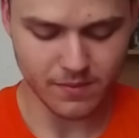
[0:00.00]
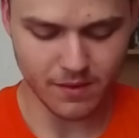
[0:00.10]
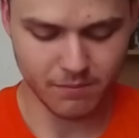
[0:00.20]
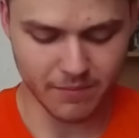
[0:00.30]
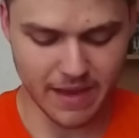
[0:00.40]

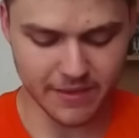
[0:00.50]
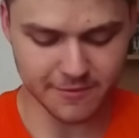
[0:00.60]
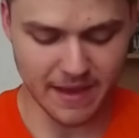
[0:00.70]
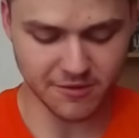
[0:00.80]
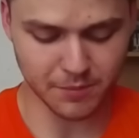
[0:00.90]
But man, this
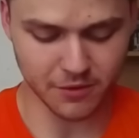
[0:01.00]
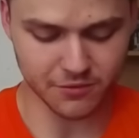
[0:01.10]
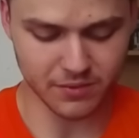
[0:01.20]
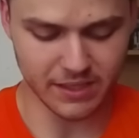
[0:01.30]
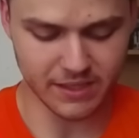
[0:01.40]
matchup looks
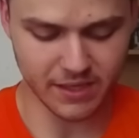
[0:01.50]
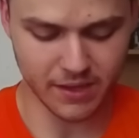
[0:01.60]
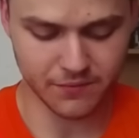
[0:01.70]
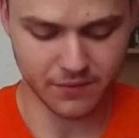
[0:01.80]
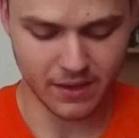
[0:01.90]
really
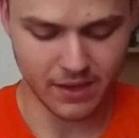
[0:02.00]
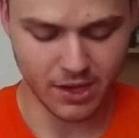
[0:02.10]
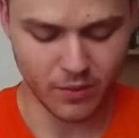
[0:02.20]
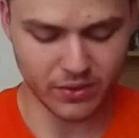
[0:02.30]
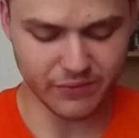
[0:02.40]
tough.
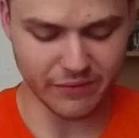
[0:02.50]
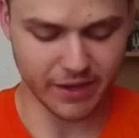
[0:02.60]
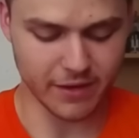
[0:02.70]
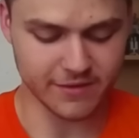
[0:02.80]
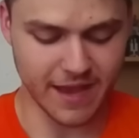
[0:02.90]
We don't even have
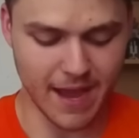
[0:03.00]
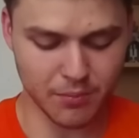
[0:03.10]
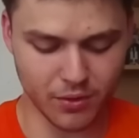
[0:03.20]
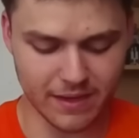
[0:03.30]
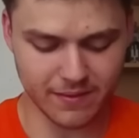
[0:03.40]
like a Zap
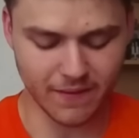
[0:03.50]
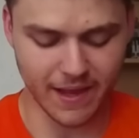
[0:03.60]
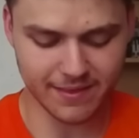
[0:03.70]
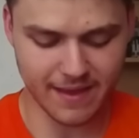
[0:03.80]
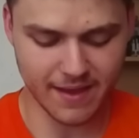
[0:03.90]
or anything
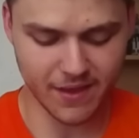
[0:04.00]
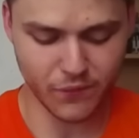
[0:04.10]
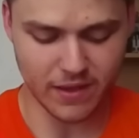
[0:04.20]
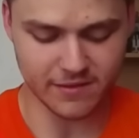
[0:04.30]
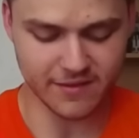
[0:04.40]
like that. If
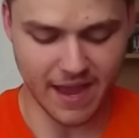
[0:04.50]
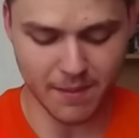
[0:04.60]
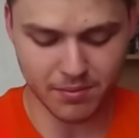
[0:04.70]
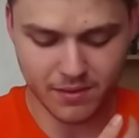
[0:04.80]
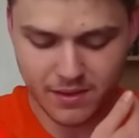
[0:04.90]
we had
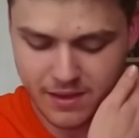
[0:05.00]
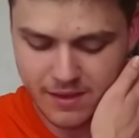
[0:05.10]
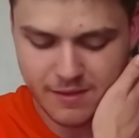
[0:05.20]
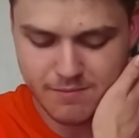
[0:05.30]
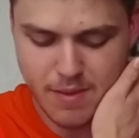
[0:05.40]
Zap,
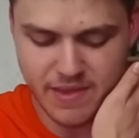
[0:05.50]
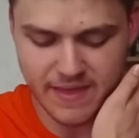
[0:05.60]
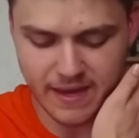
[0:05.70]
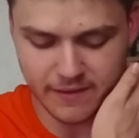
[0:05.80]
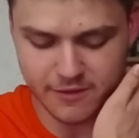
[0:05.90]
maybe
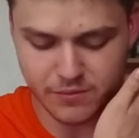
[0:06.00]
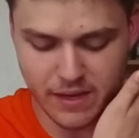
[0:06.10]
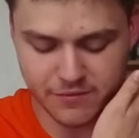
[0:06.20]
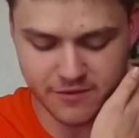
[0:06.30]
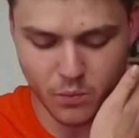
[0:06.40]
then at least we'd
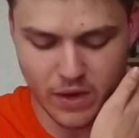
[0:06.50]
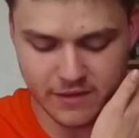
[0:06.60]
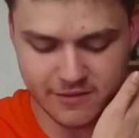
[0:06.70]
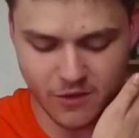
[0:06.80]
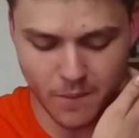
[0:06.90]
have some way
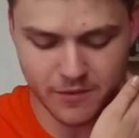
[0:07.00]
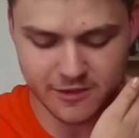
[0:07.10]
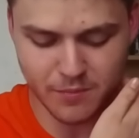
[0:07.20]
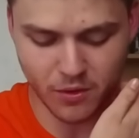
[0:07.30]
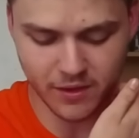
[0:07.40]
to stop the
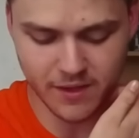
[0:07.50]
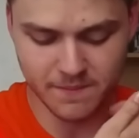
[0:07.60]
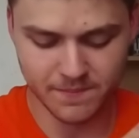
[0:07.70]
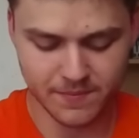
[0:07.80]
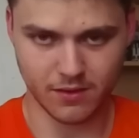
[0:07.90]
Sparky.
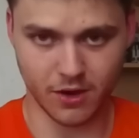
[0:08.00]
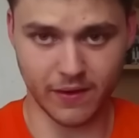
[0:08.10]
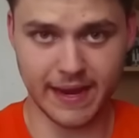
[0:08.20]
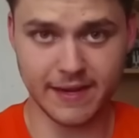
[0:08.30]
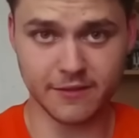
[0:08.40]

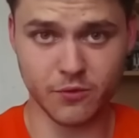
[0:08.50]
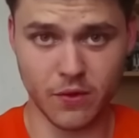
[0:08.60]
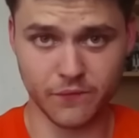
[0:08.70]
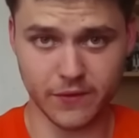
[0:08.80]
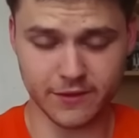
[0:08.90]
Alright, he does go
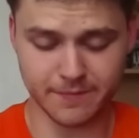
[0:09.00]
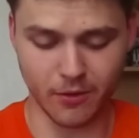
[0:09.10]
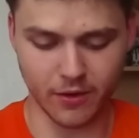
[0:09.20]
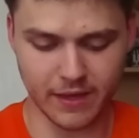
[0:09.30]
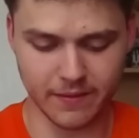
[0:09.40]
in for the
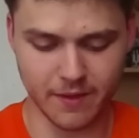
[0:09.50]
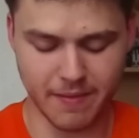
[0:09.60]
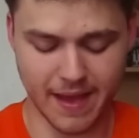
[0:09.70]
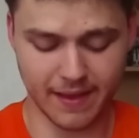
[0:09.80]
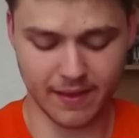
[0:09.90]
Sparky in the
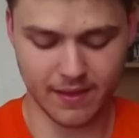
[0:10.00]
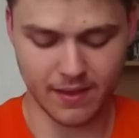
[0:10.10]
back.